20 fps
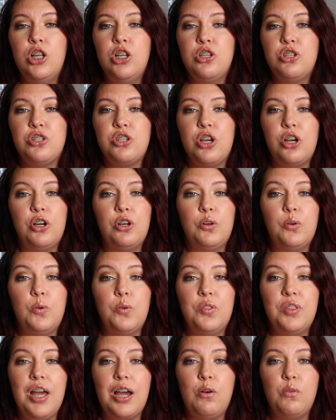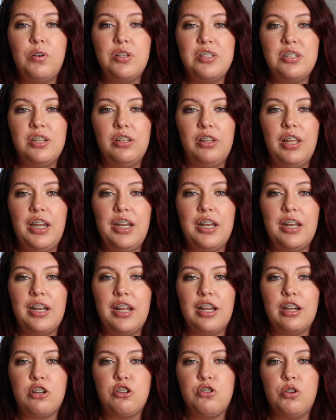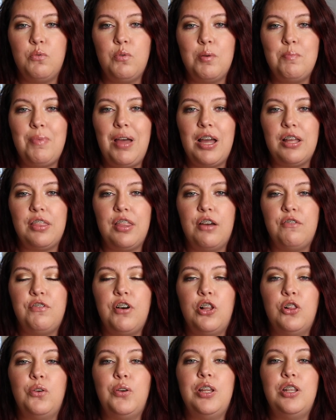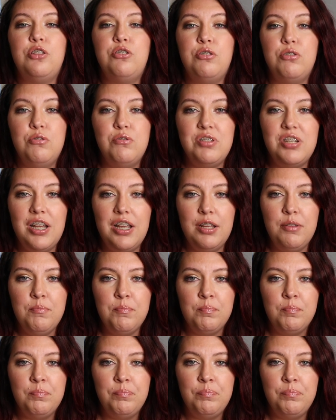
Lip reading: So that was delayed and I actually went back that following Tuesday.